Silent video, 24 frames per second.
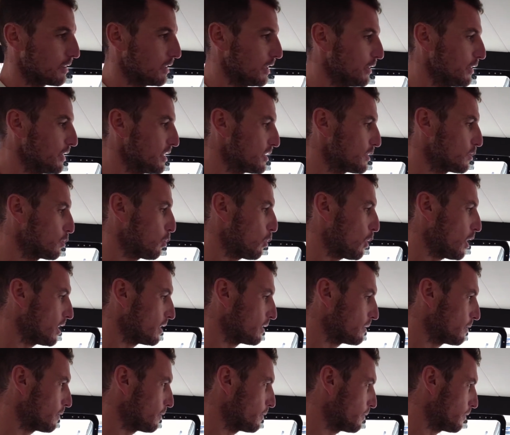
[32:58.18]
there is
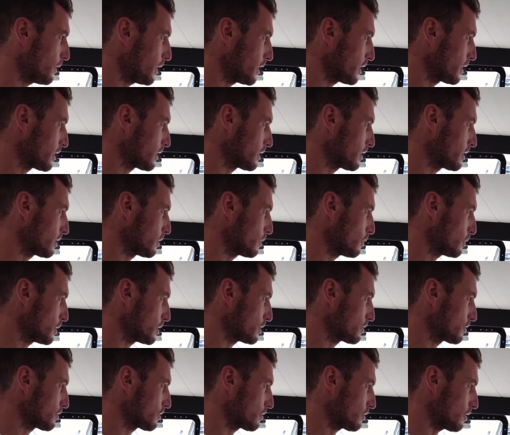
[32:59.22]
one thing
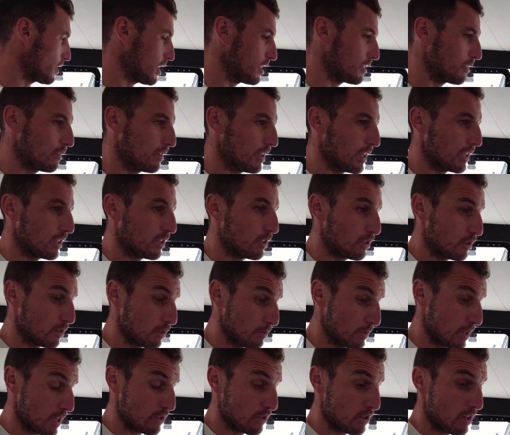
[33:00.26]
which I don't like so
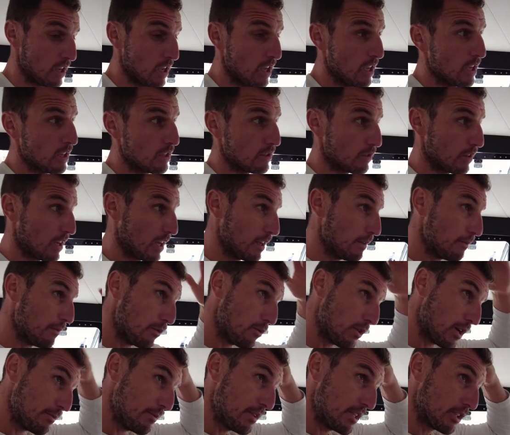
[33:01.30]
much. So I'm
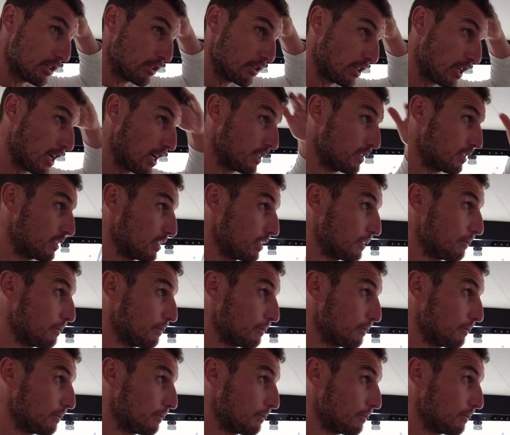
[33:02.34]
1.90